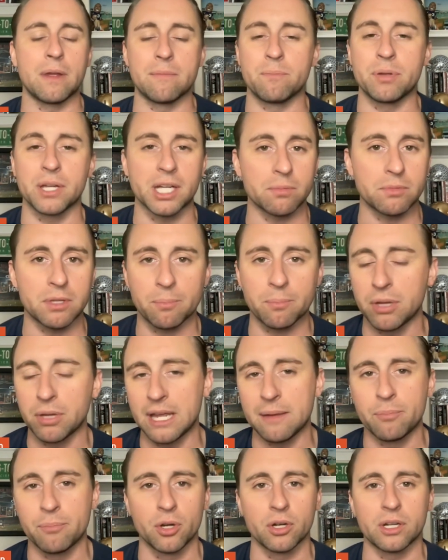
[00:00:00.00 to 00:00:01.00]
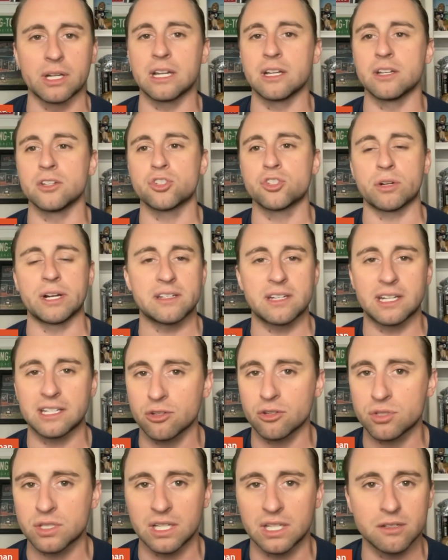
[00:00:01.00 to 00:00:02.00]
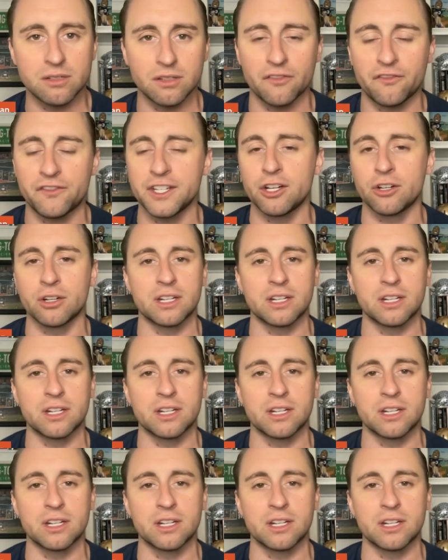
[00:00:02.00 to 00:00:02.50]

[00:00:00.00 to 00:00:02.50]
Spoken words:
pick up the playbook and translate those things in the field.